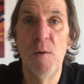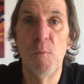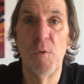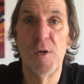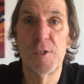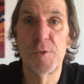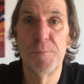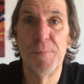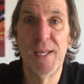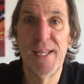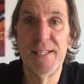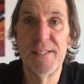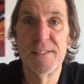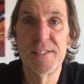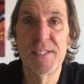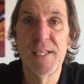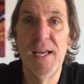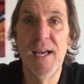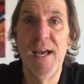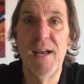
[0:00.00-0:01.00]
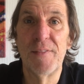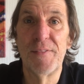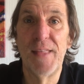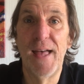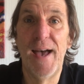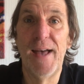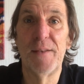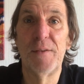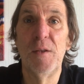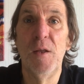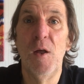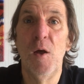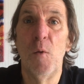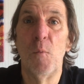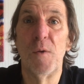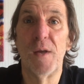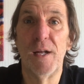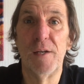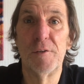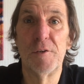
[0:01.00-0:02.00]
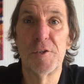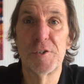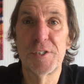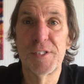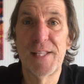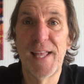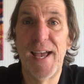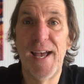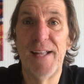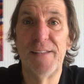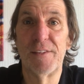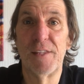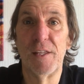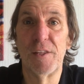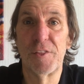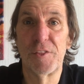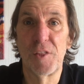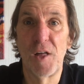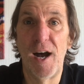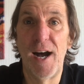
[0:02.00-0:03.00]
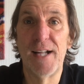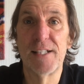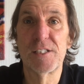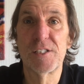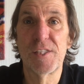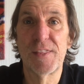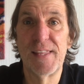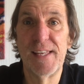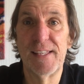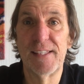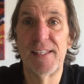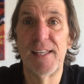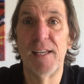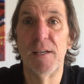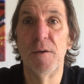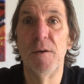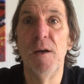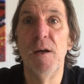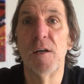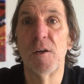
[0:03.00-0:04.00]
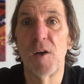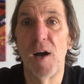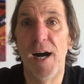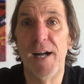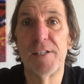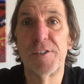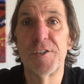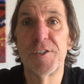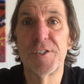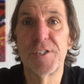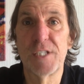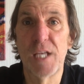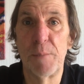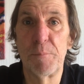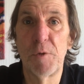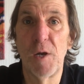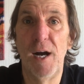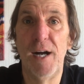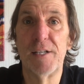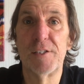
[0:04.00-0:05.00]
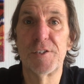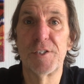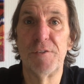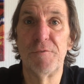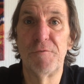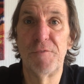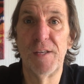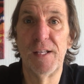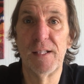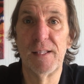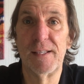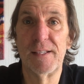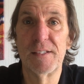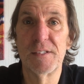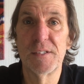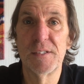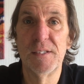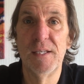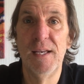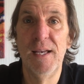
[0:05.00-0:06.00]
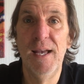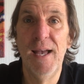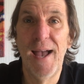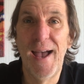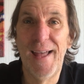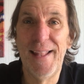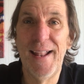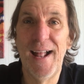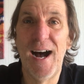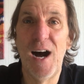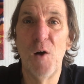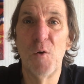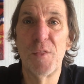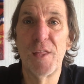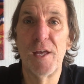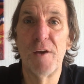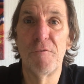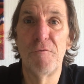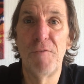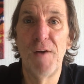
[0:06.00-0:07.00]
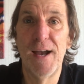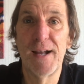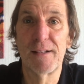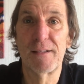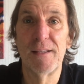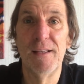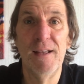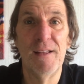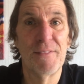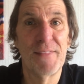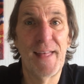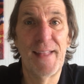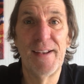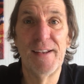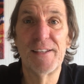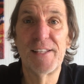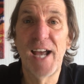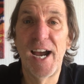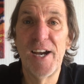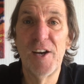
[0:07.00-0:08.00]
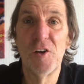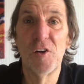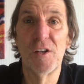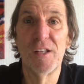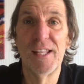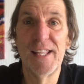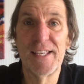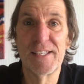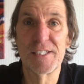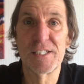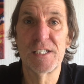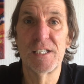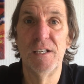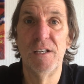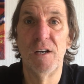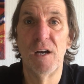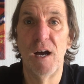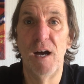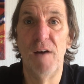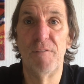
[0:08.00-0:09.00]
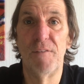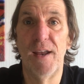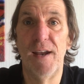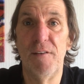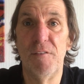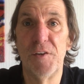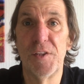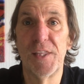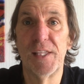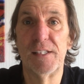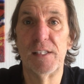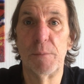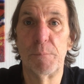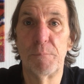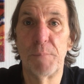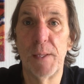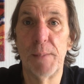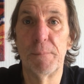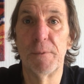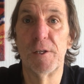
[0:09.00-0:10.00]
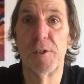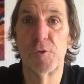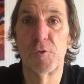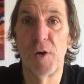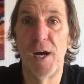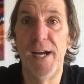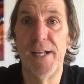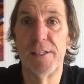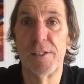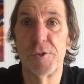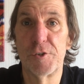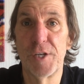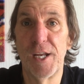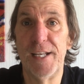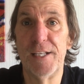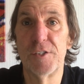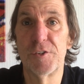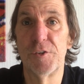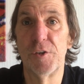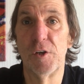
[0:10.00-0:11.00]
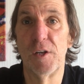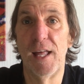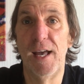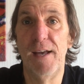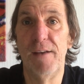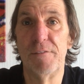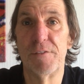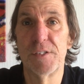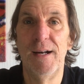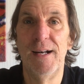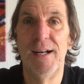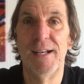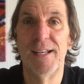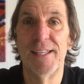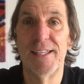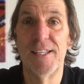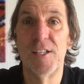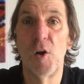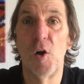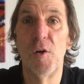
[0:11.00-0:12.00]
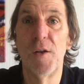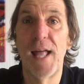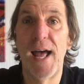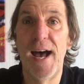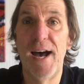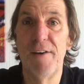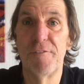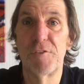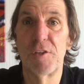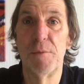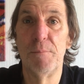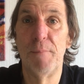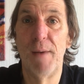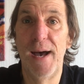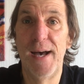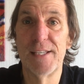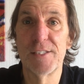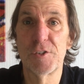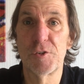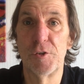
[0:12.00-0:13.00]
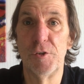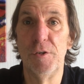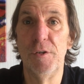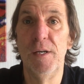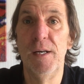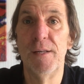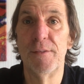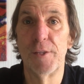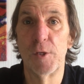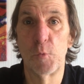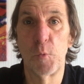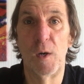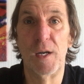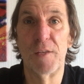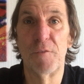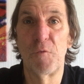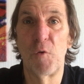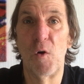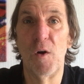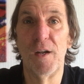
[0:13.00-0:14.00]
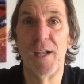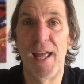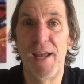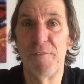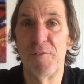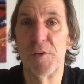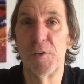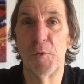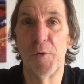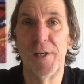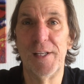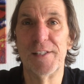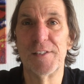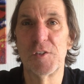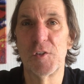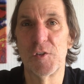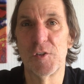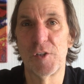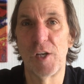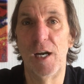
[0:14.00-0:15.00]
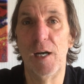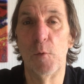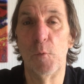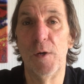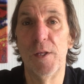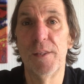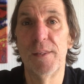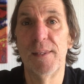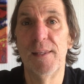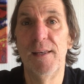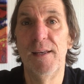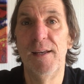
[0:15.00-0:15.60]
which means that we understand the thoughts, thinking, conscious, subconscious, and feelings, and how they affect that entire list of everything that people are trying to change in their lives. You don't have to master the twenty-four life ingredients to start with.